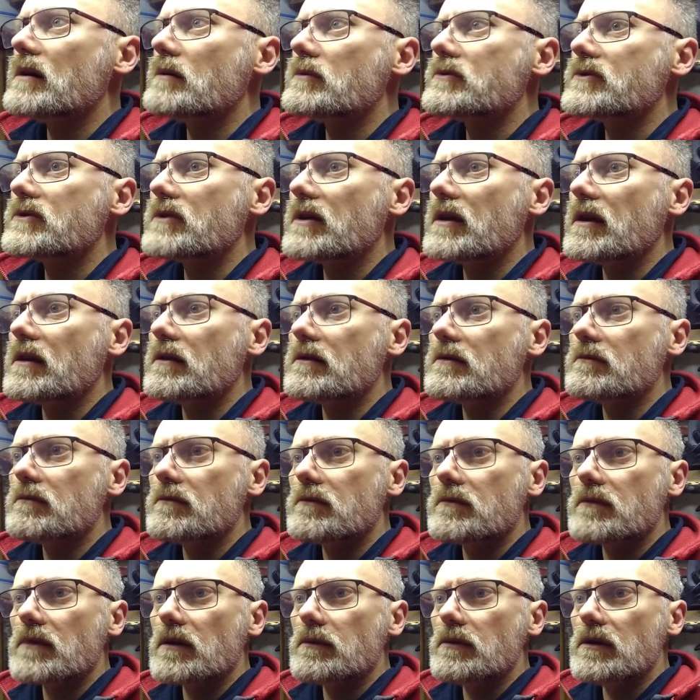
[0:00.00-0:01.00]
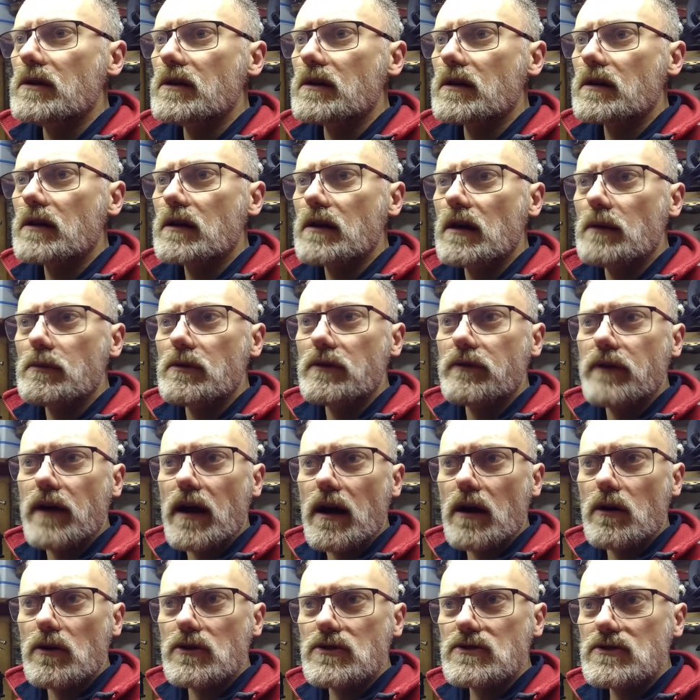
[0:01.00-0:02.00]
be able to get maybe a couple of
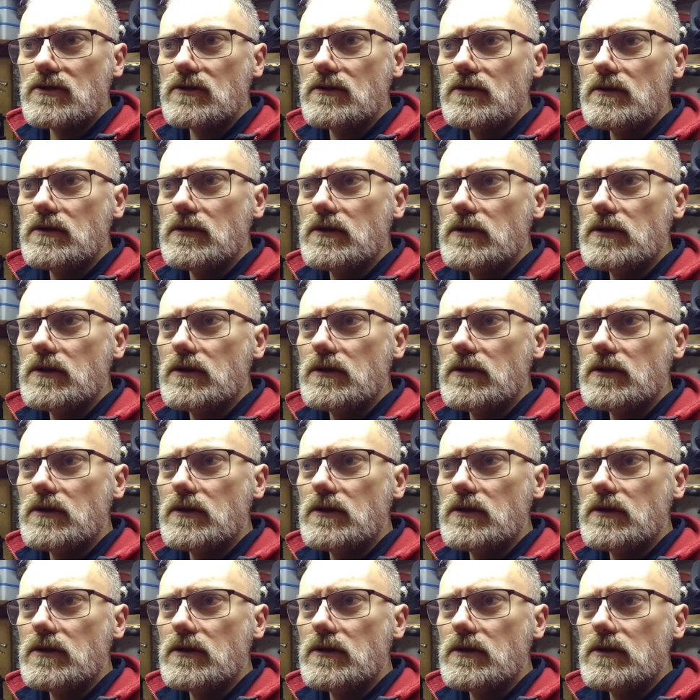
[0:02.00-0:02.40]
hours,